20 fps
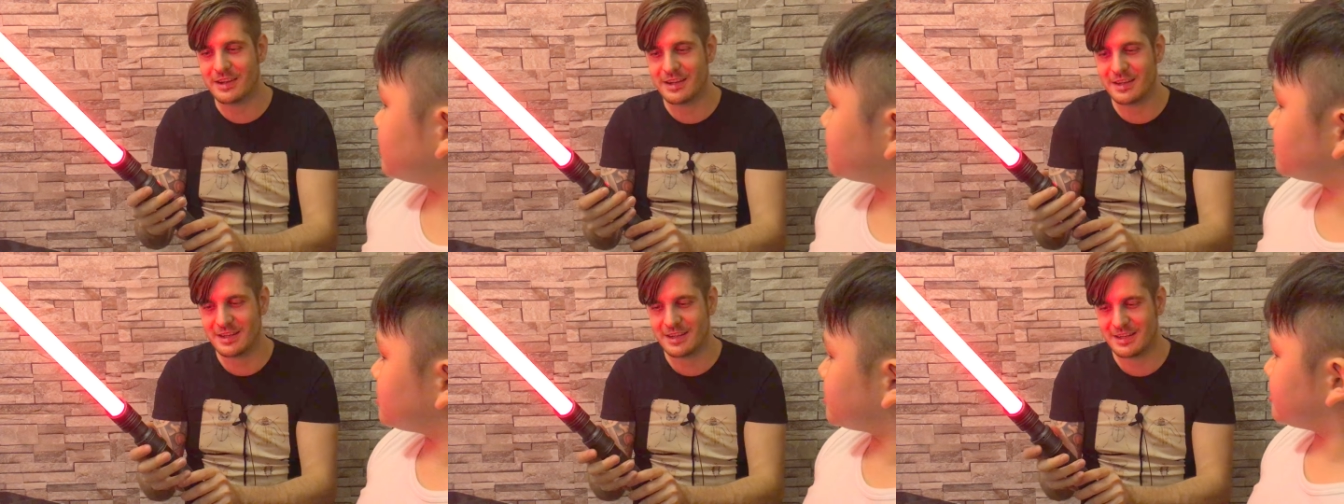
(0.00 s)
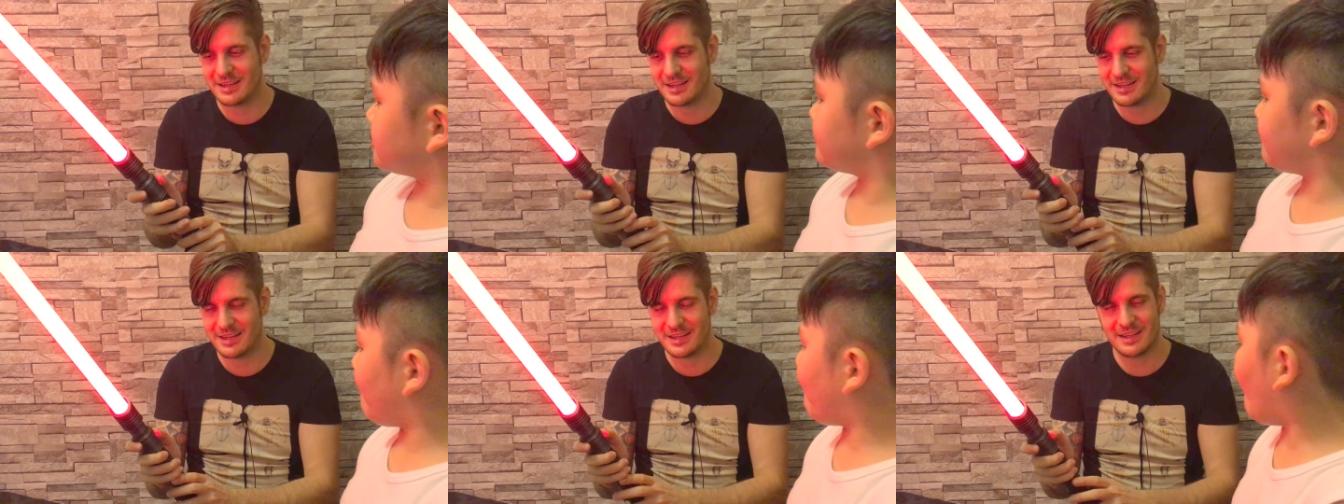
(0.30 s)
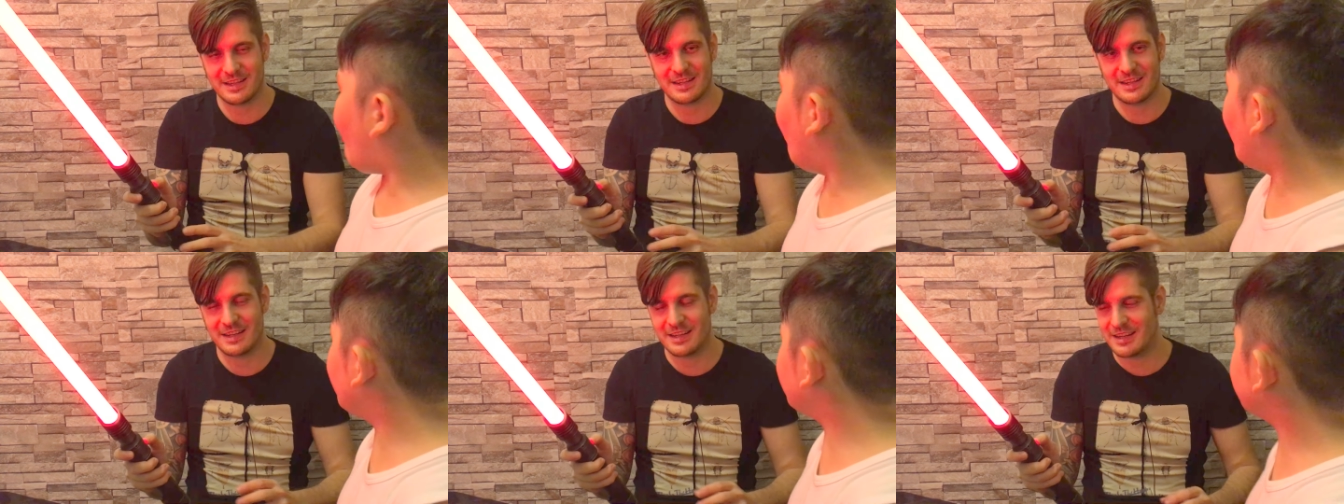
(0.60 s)
a
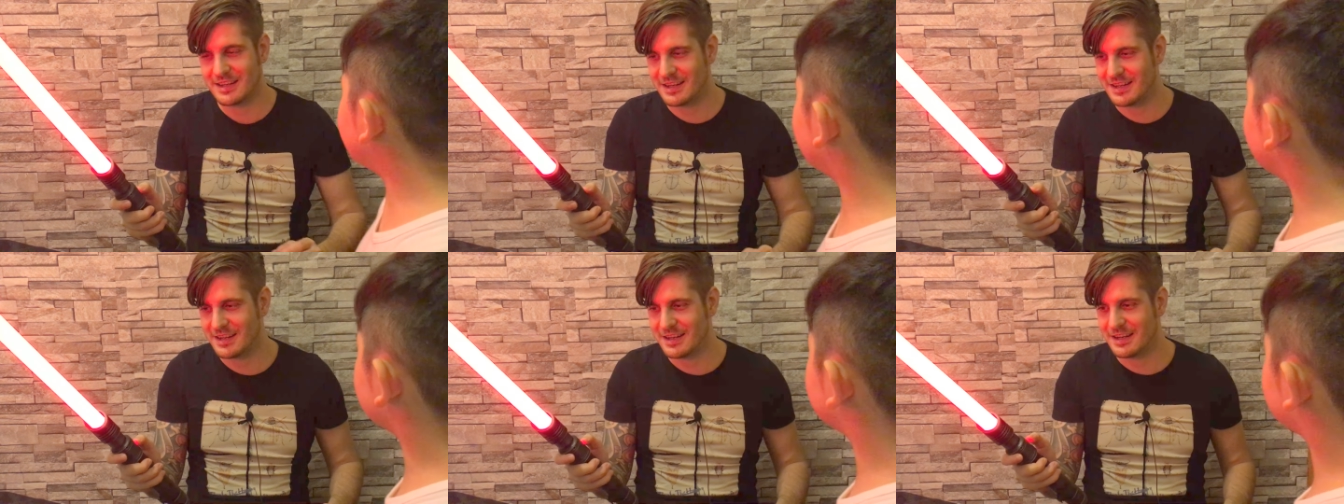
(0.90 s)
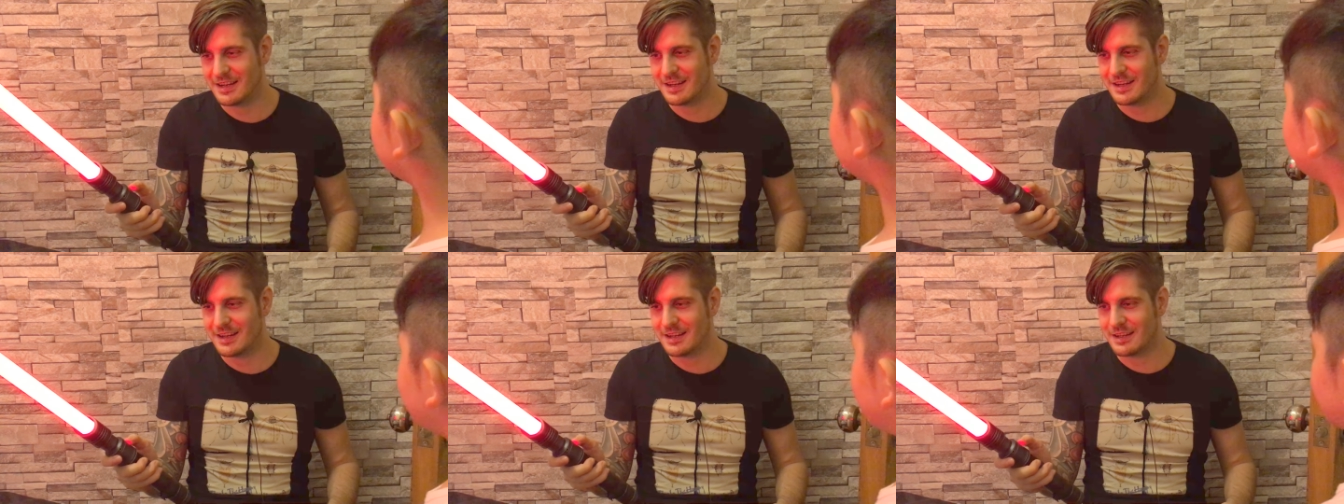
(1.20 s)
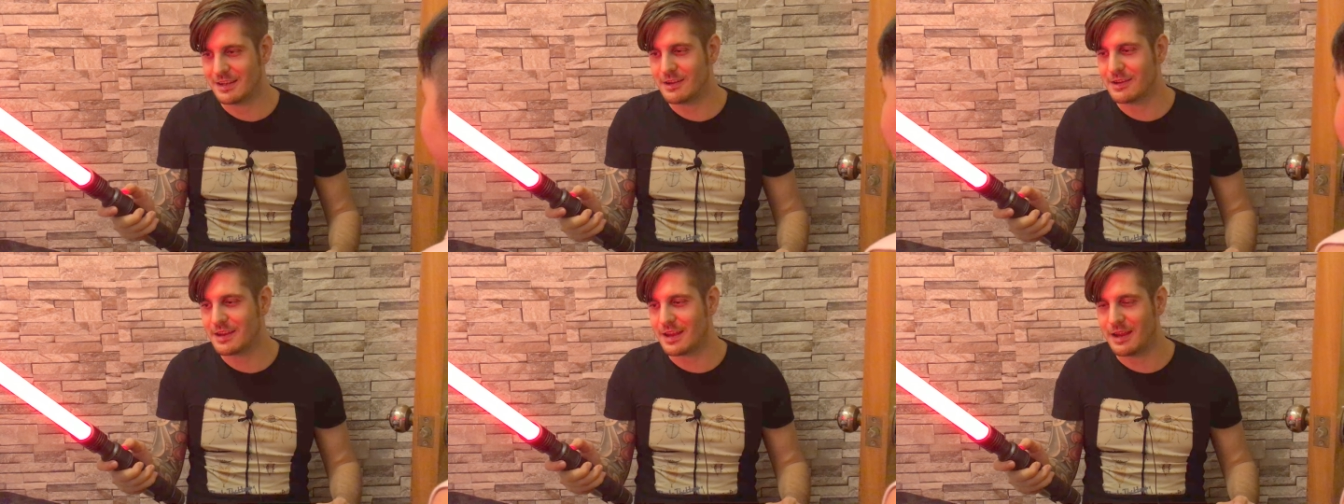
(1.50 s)
polos.
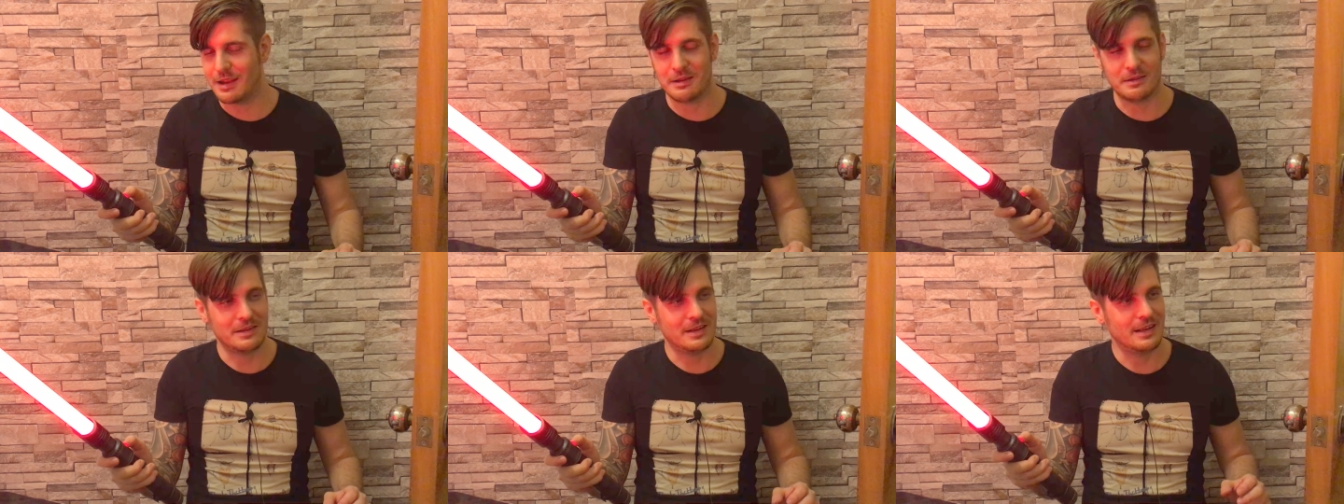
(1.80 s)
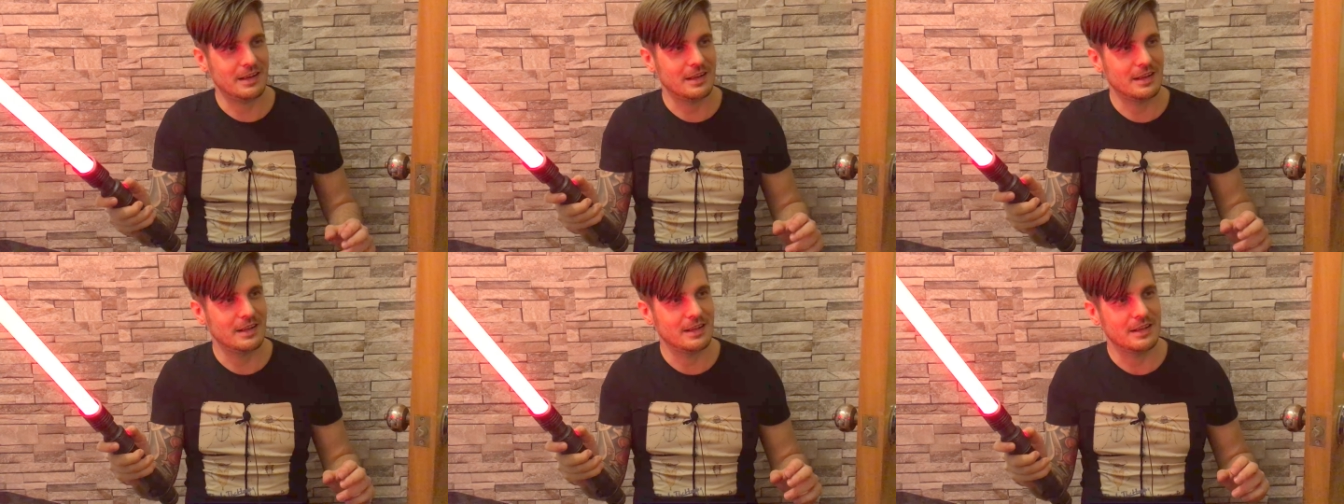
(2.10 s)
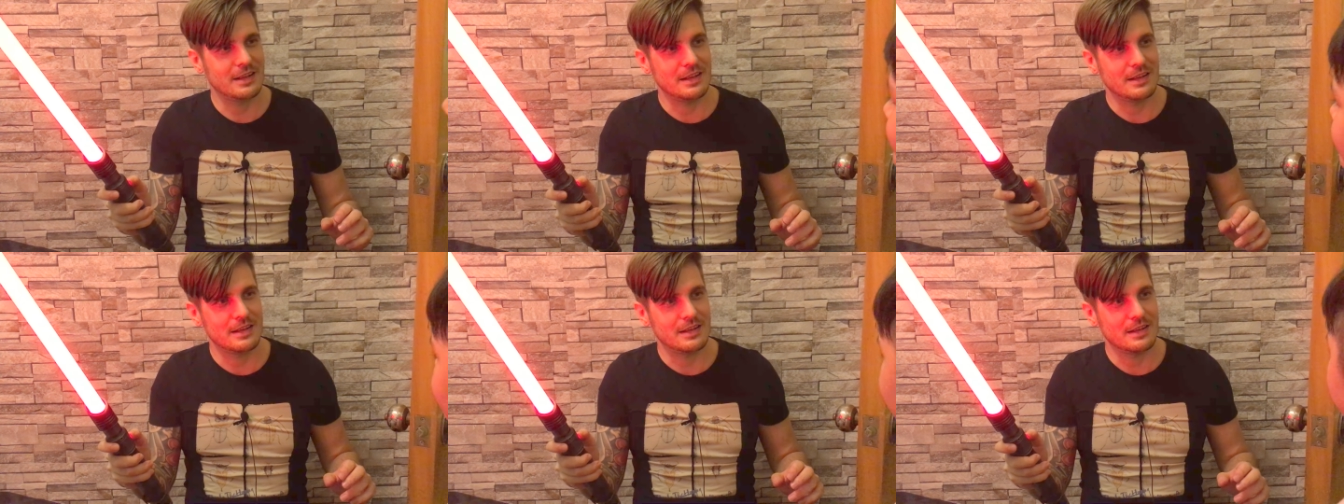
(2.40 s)
Okay. There's a
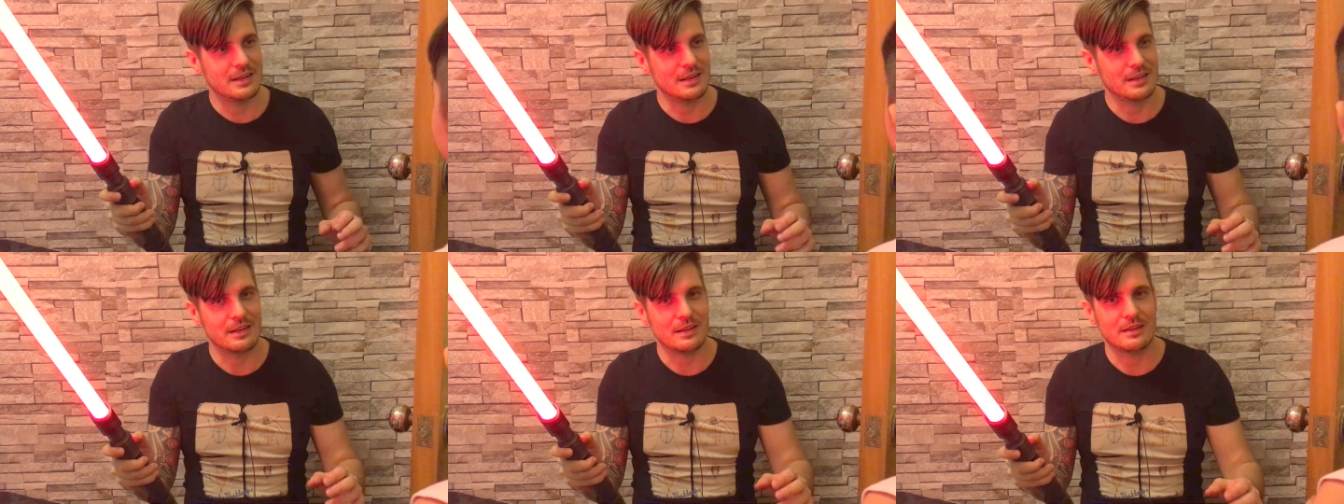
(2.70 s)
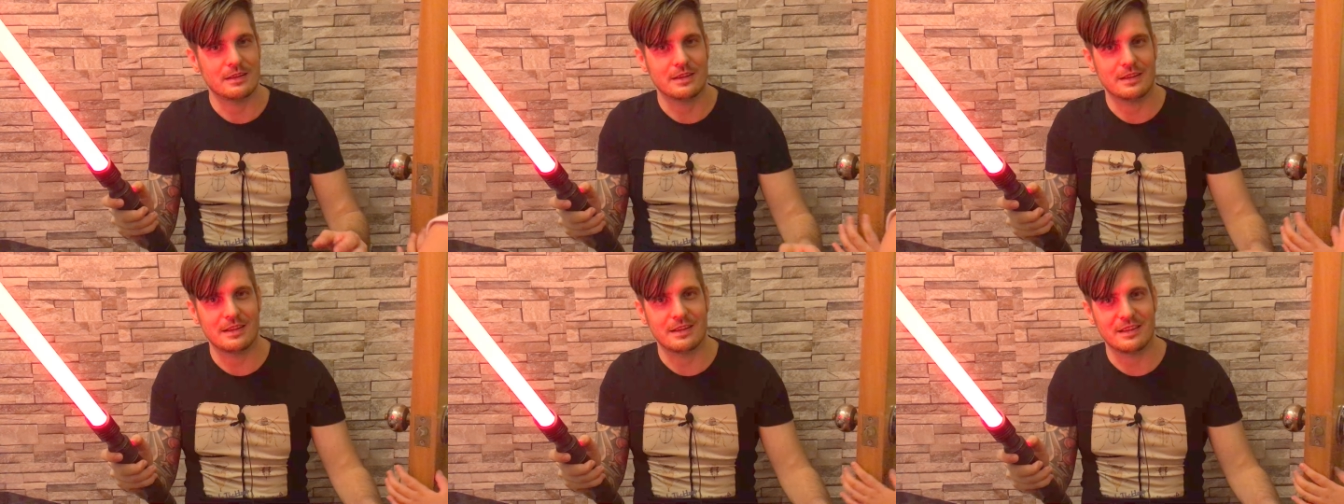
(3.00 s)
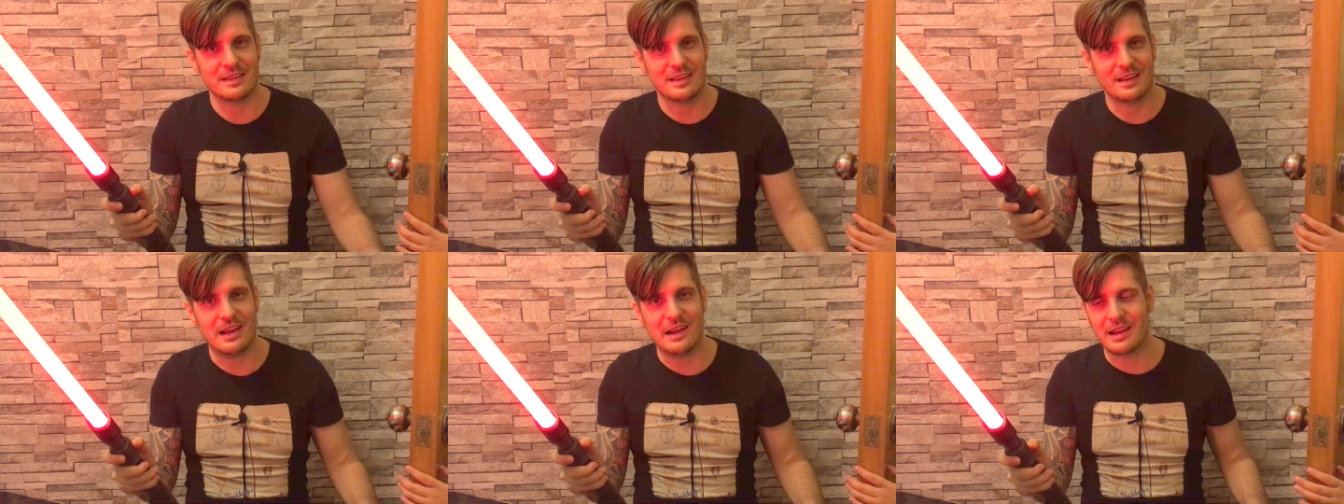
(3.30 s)
penguin get the Star Wars.
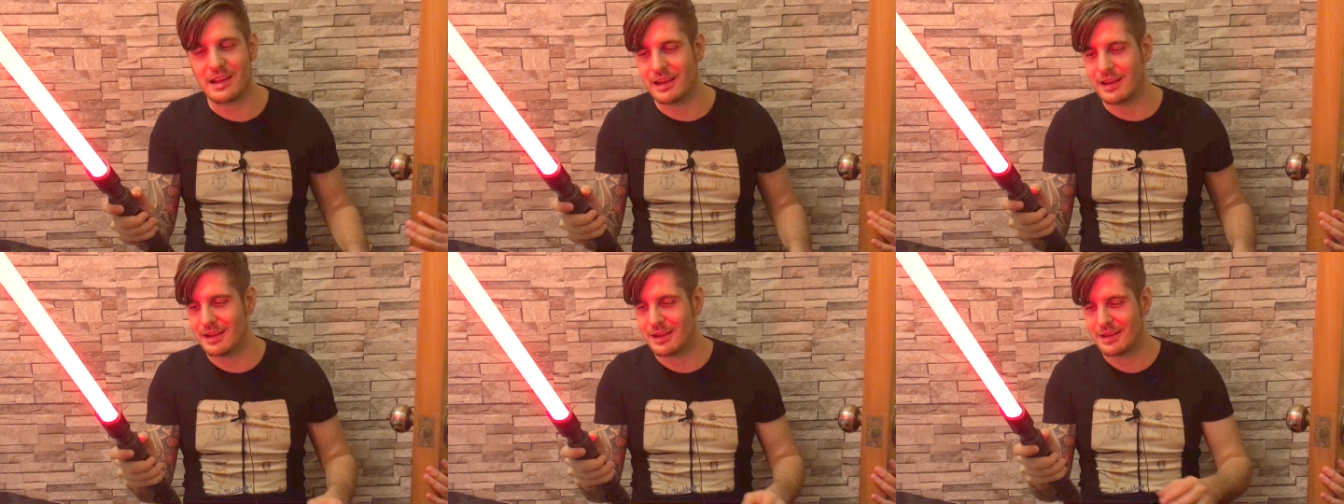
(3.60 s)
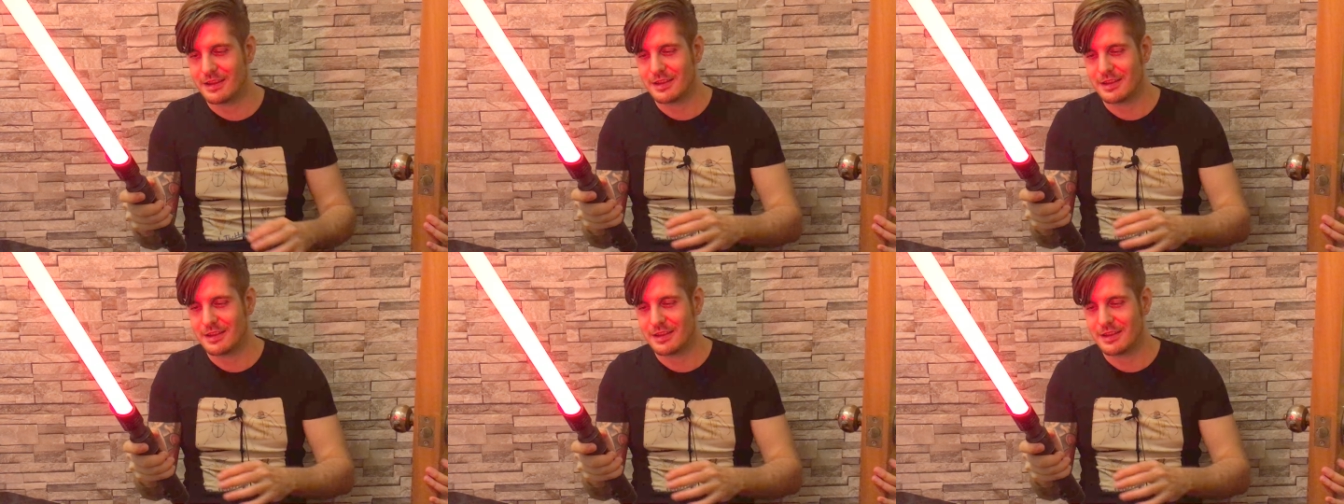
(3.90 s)
Okay.